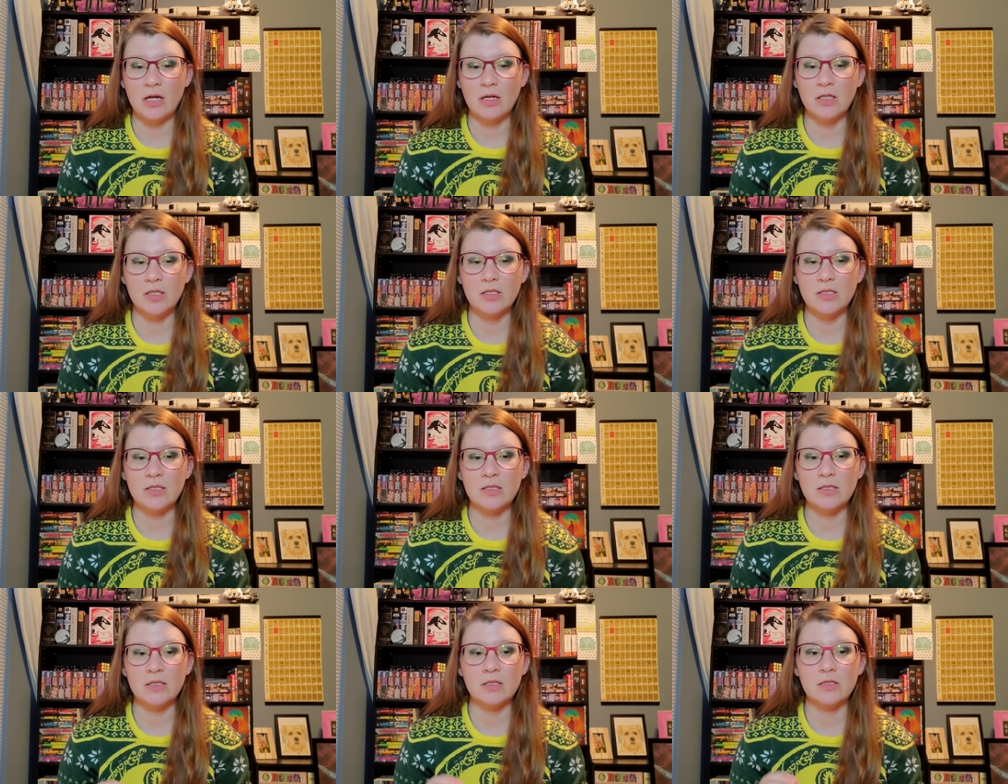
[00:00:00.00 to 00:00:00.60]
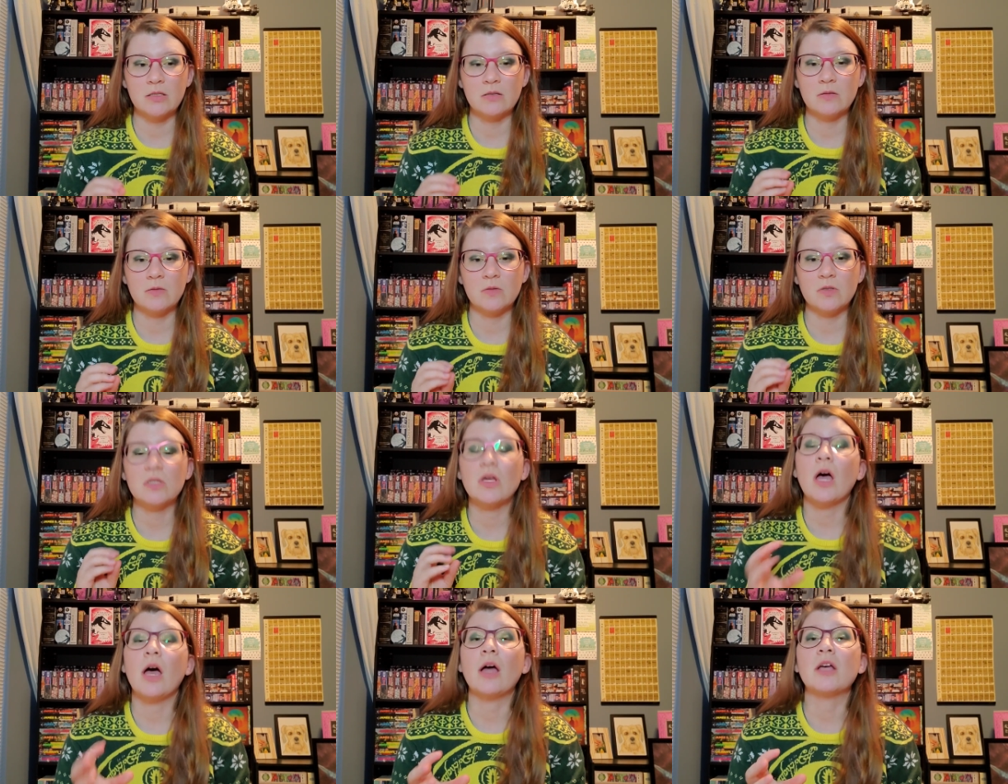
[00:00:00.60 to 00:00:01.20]

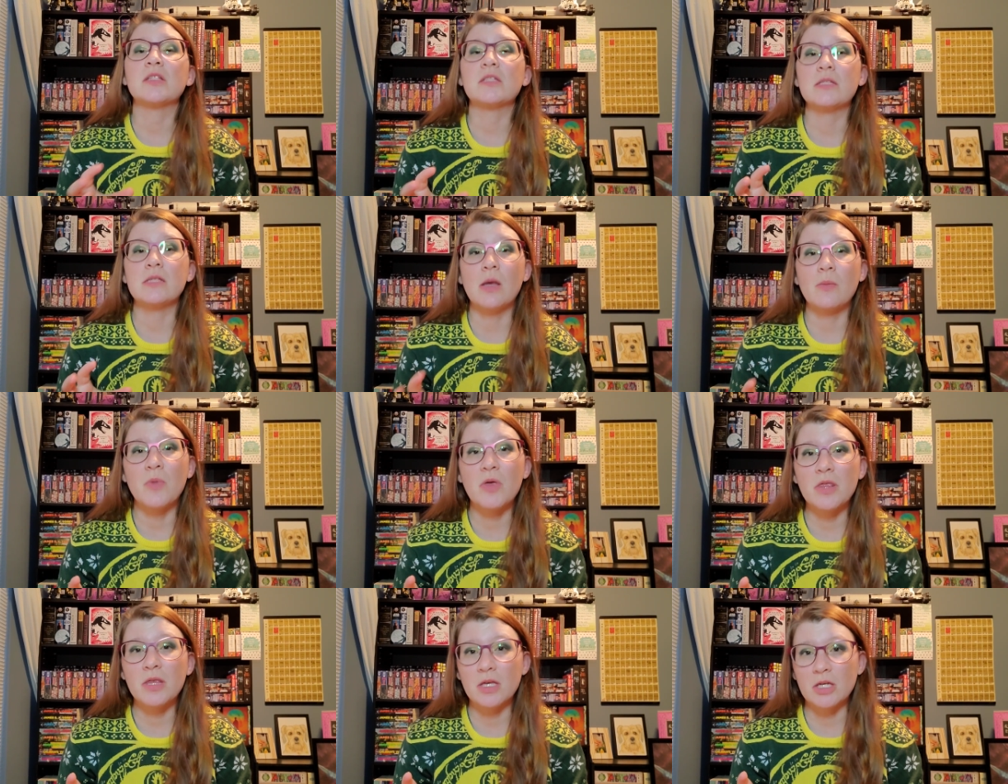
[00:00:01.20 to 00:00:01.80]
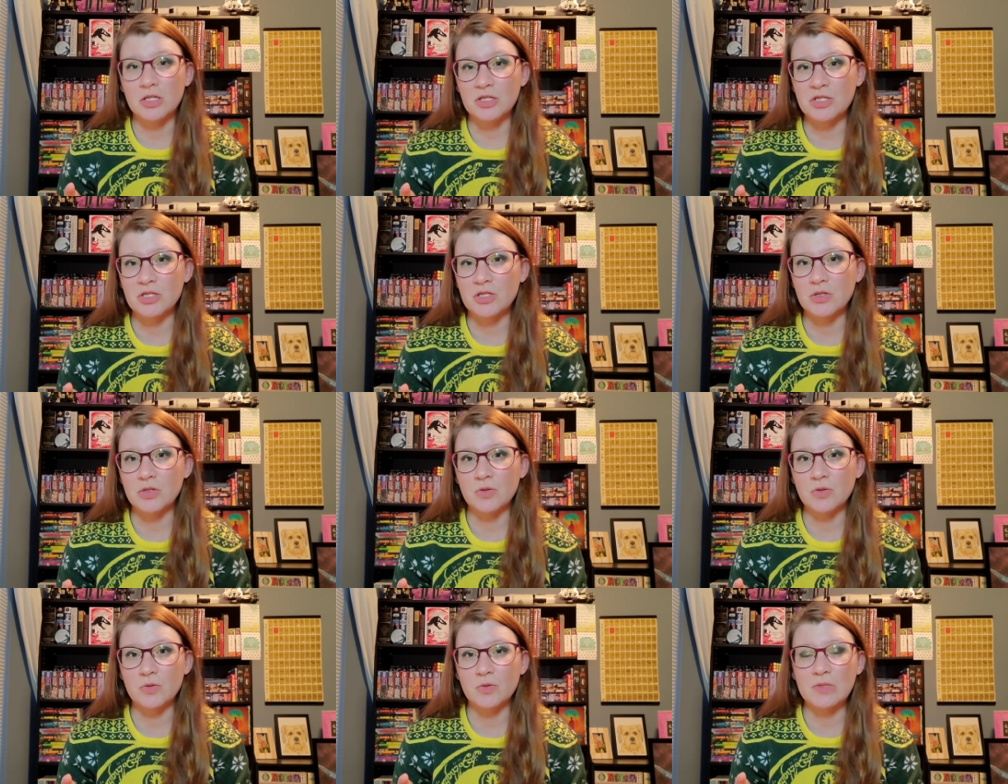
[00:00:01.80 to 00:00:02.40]
some of the
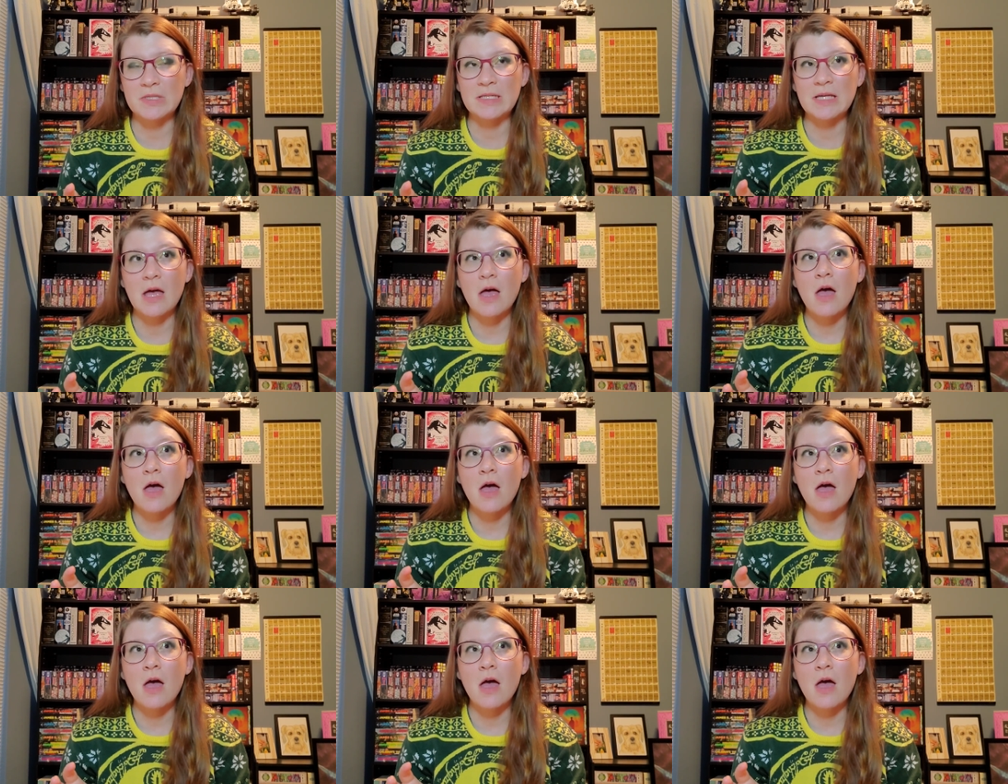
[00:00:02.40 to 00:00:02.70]
issues